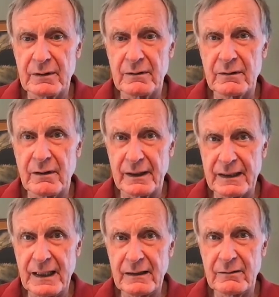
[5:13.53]
Got
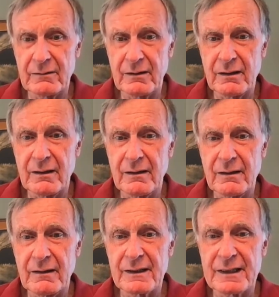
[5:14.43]
that?
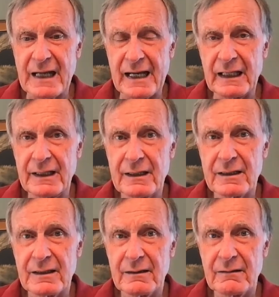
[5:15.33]

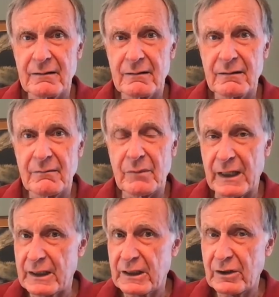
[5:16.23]
Silence,
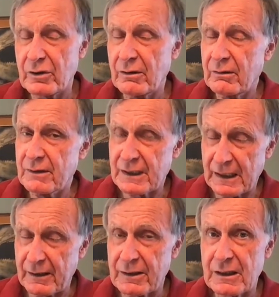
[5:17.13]
meditation.
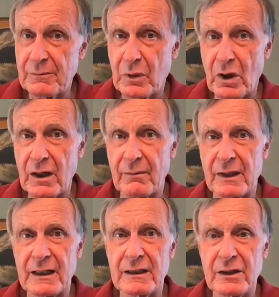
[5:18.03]
Silence is part of
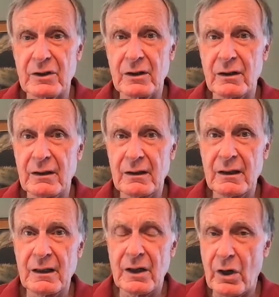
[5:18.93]
meditation.
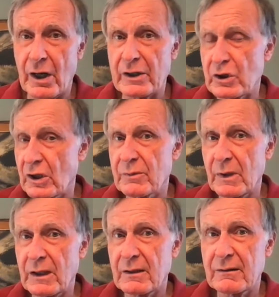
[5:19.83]

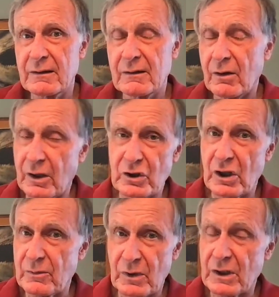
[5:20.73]
Non-judgment.
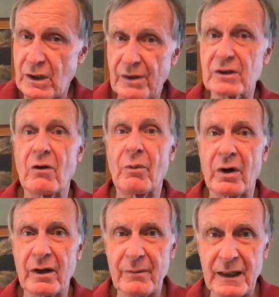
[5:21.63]
Non-judgment is also
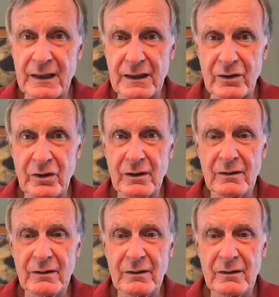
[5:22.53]
part of meditation.